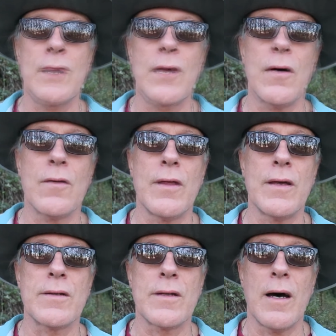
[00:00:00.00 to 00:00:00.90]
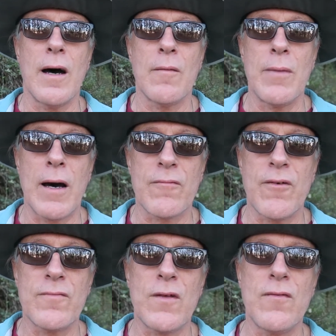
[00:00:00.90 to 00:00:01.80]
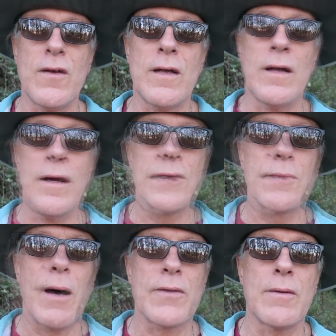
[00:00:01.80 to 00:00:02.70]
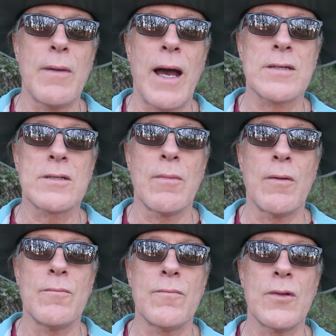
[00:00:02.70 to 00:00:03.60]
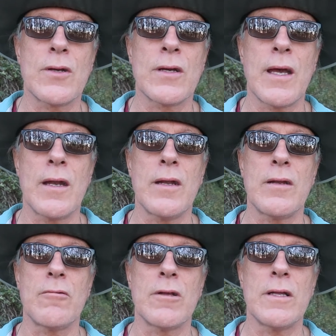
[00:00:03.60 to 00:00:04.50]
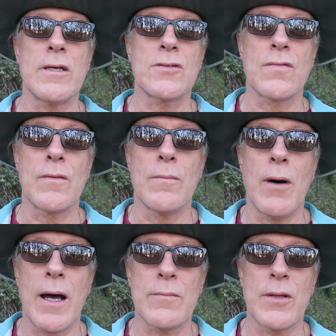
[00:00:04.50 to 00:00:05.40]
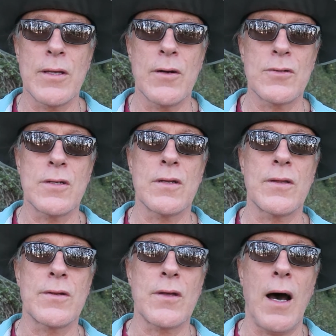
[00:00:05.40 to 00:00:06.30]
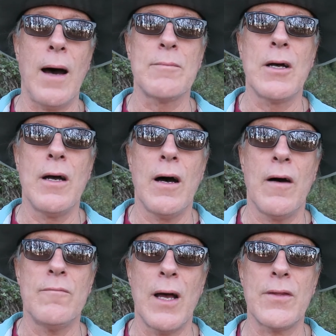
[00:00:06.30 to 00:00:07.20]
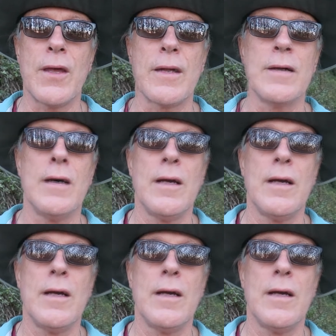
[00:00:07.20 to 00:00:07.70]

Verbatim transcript: so that uh, about 50 feet is about the maximum you can get any release from the bottom of the ocean to the top of methane.